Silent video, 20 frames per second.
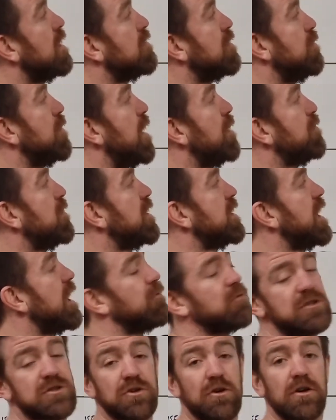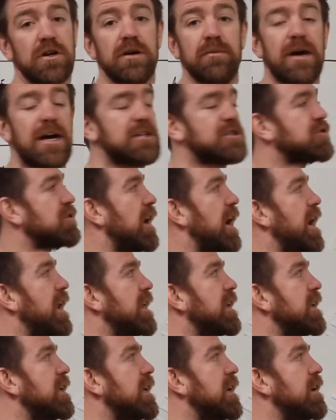remember, we're talking about
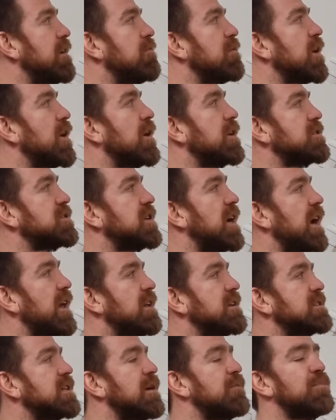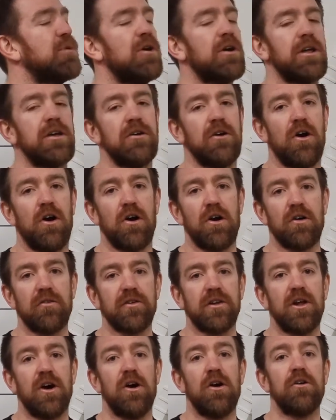training here. We're going to challenge our body,
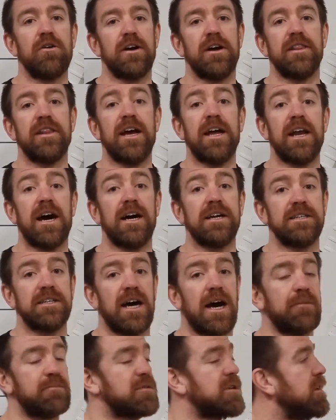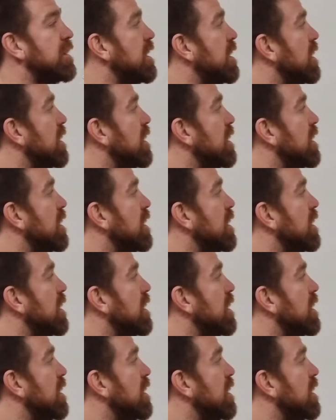overload, and then adapt.